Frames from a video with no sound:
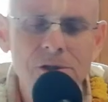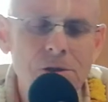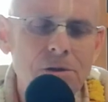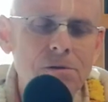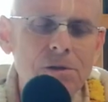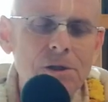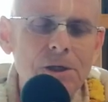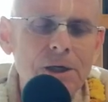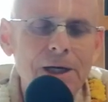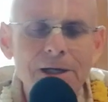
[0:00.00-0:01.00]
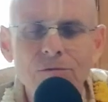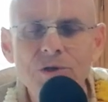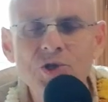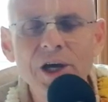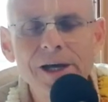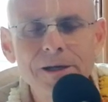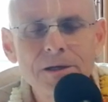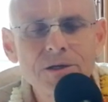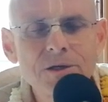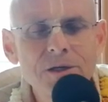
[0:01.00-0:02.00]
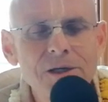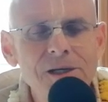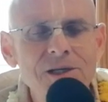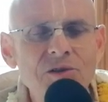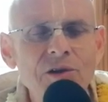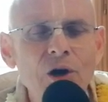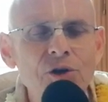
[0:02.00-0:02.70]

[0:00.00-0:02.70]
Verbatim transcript: also, and he would chant his